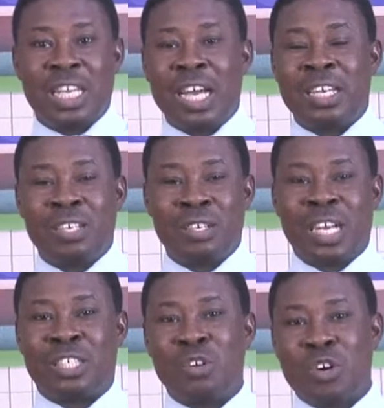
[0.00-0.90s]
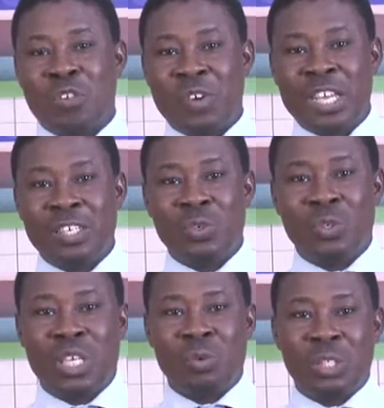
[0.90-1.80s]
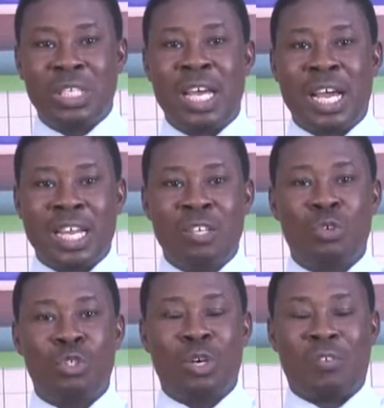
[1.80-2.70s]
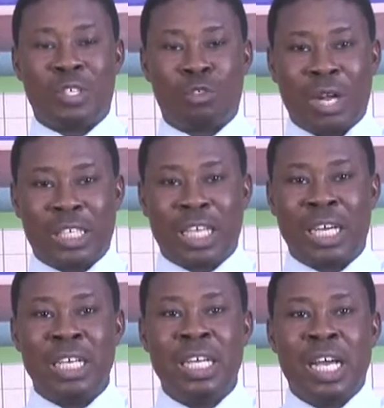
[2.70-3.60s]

that category of NGOs, and we say an NGO should have a structure.